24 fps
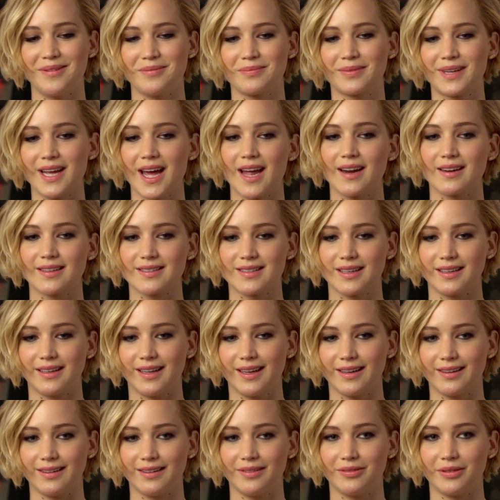Katniss and
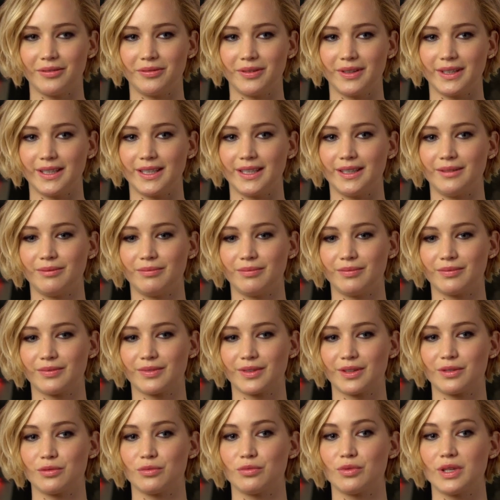Gale have a very
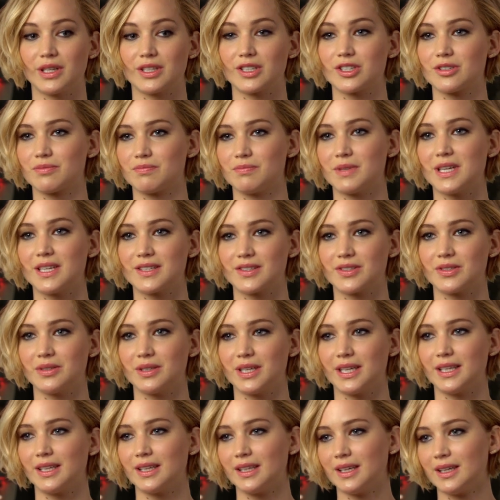rich
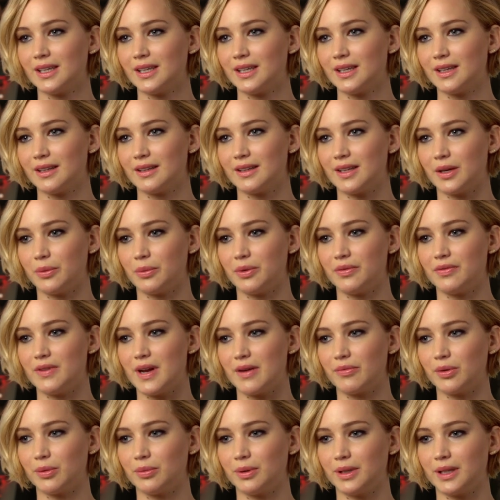history that we've
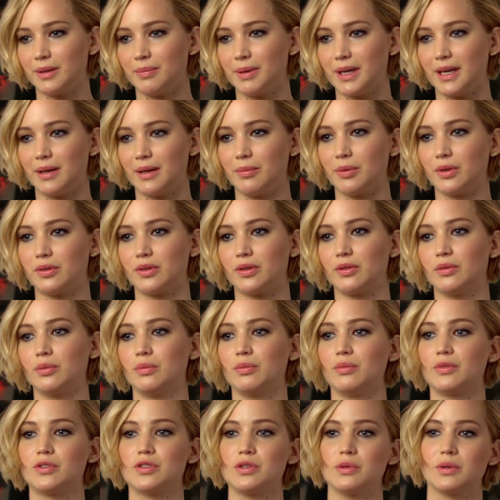never really been able to
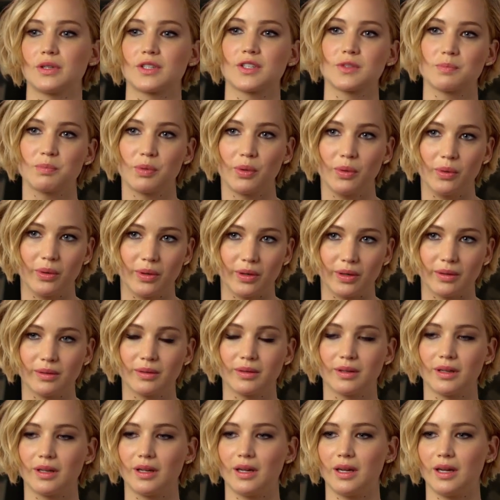explore.
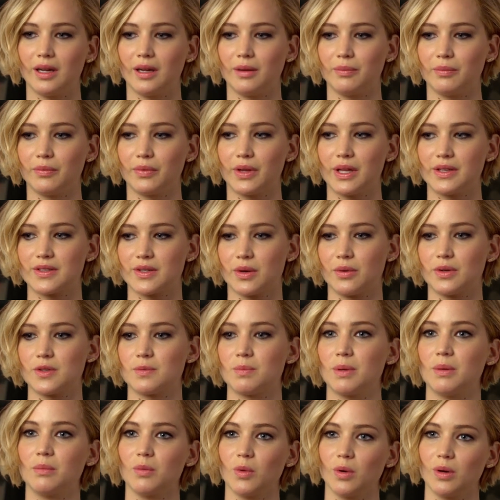It's always
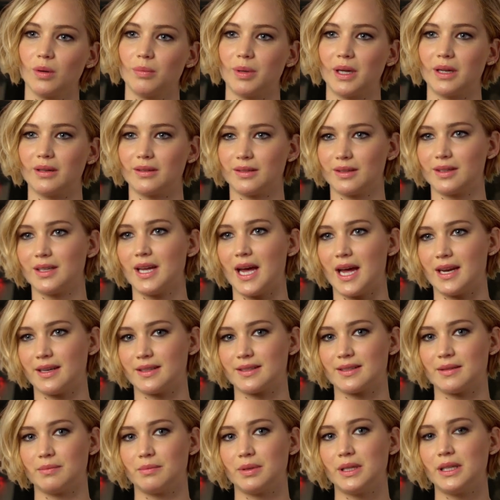been more about
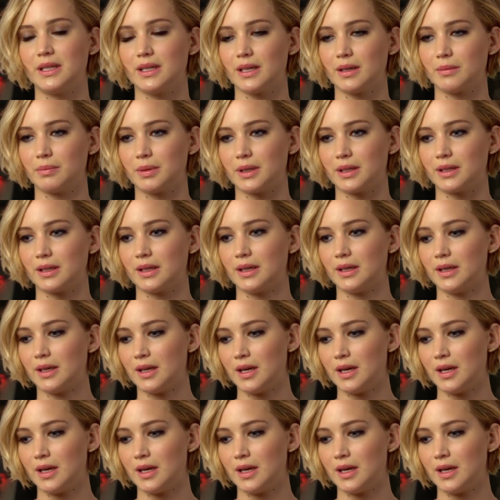Katniss and Peeta, but